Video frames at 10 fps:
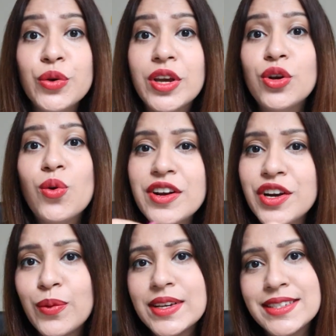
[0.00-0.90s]
you can go
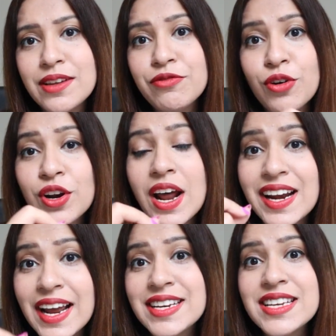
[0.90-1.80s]
and request them for
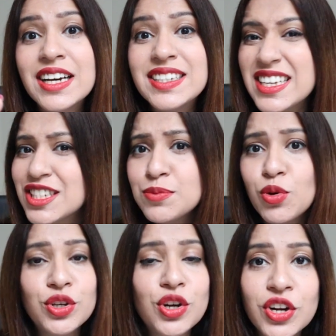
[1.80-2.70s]
writing a
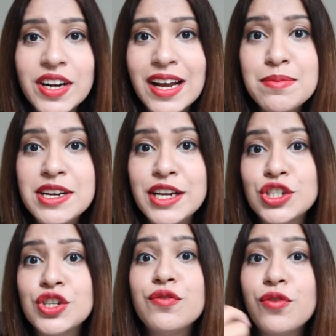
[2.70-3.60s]
testimonial or a
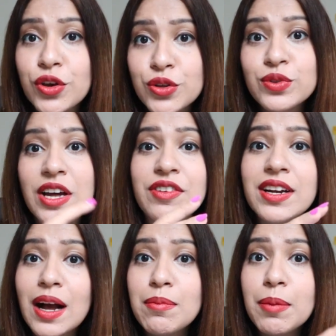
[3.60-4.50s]
recommendation for you that
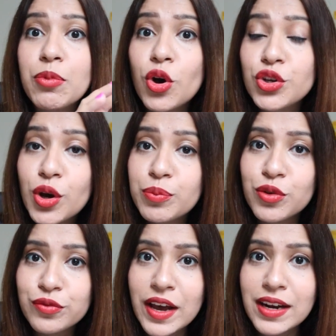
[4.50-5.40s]
will come up on your
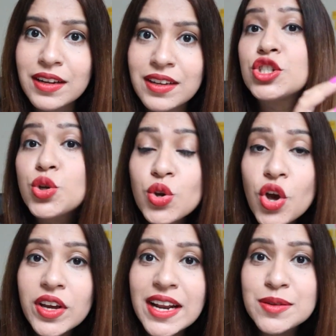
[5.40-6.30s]
profile. They show
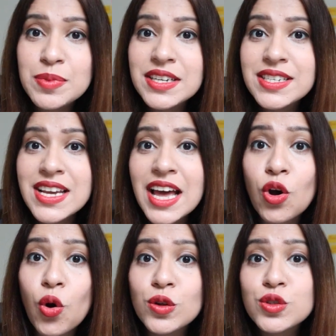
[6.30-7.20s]
your credibility
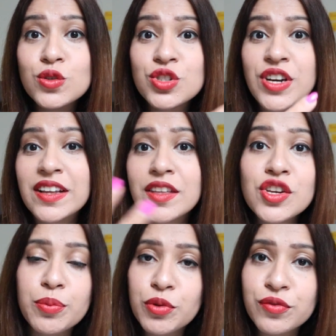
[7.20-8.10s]
and also
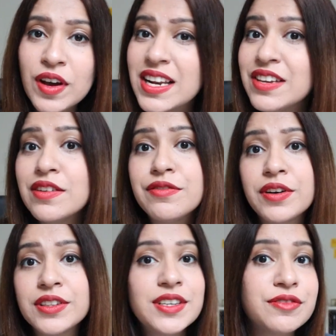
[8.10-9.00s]
strengthen your profile even
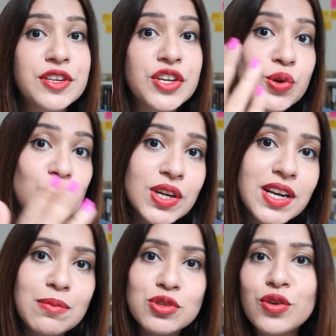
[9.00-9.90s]
further if a recruiter
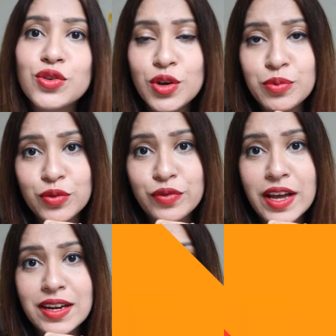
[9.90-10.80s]
comes onto your
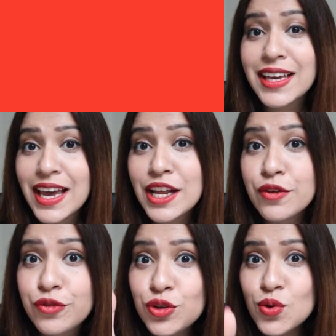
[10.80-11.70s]
profile. Again,
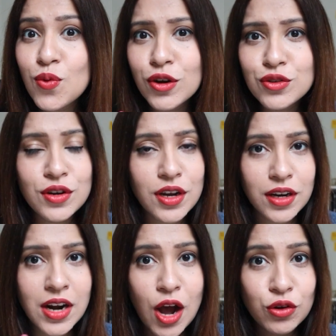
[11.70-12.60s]
if you want to
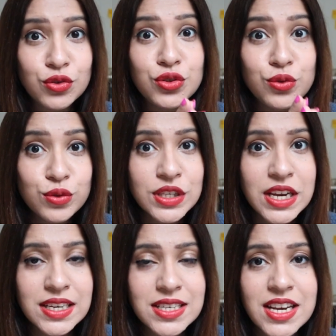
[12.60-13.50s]
learn how to use
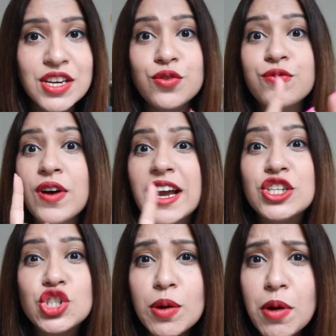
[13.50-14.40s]
LinkedIn to
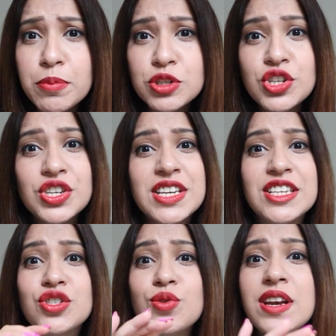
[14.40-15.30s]
find job
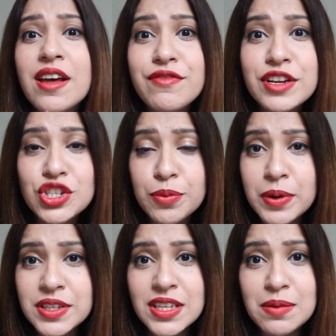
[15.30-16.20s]
opportunities, to leverage your
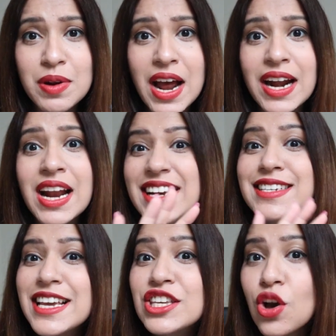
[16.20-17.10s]
personal brand
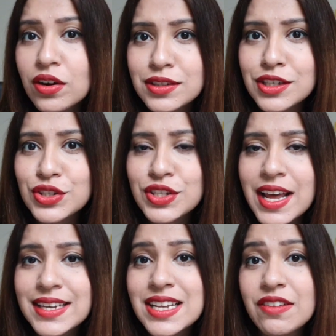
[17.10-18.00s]
and take your career to the
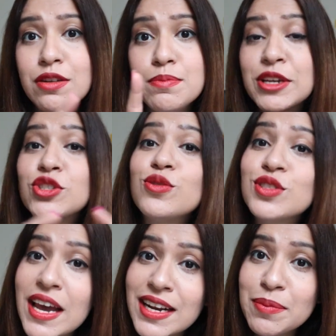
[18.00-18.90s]
next level, make sure you
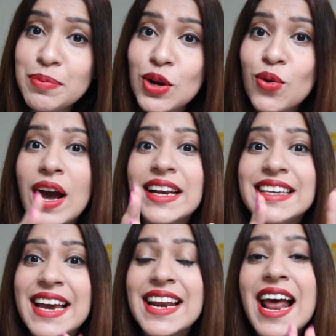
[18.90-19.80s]
sign up below
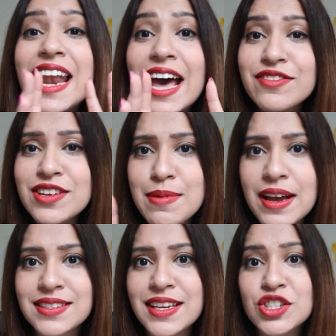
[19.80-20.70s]
and get lifetime
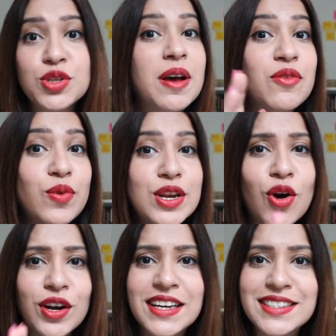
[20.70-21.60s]
access to my Win
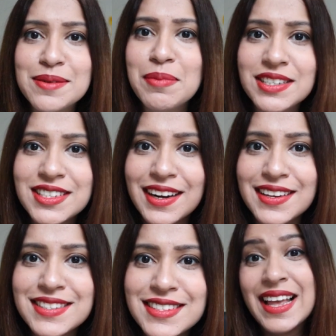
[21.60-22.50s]
on LinkedIn
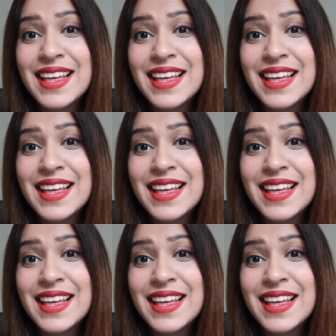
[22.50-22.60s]
Masterclass.